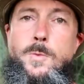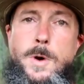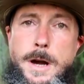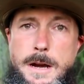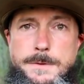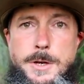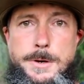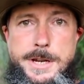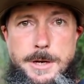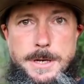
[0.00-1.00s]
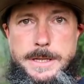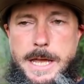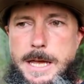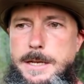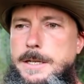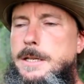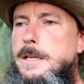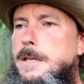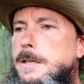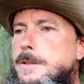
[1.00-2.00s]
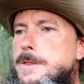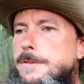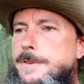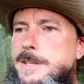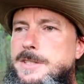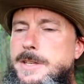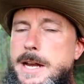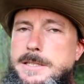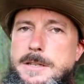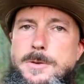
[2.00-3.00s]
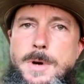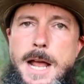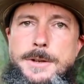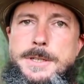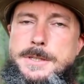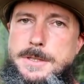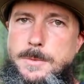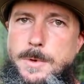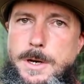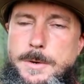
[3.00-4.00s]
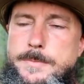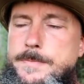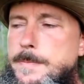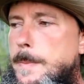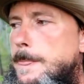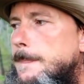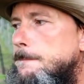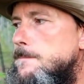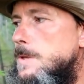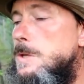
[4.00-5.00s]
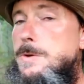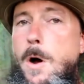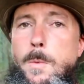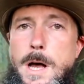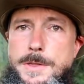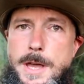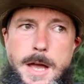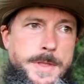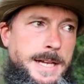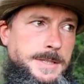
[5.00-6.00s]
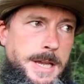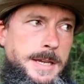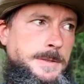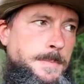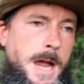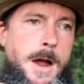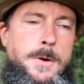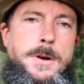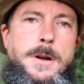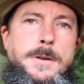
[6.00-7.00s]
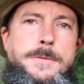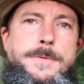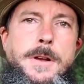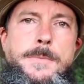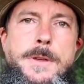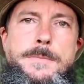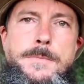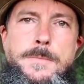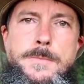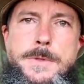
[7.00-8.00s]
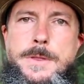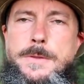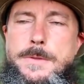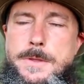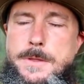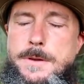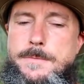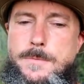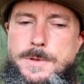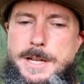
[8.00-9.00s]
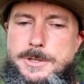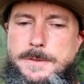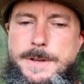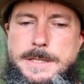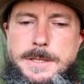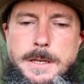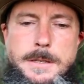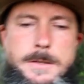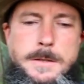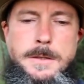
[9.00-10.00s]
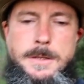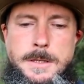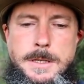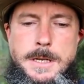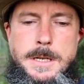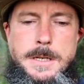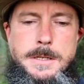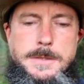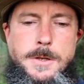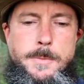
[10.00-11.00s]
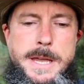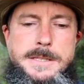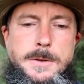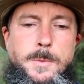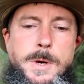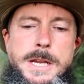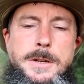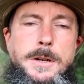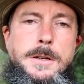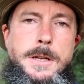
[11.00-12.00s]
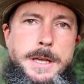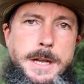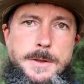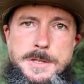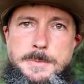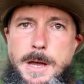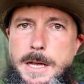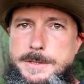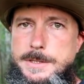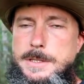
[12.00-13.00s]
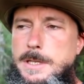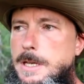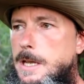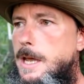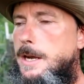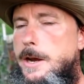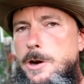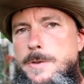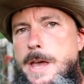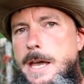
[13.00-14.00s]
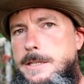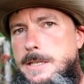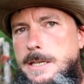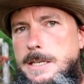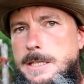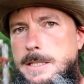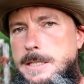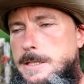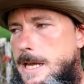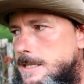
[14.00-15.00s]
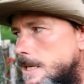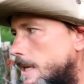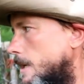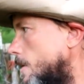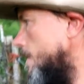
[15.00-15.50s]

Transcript: wherever you're hearing that, the fence is actually grounding somewhere. You don't want that. That takes power from the, the electric fencing. So it makes it weaker in other spots and I heard that that ticking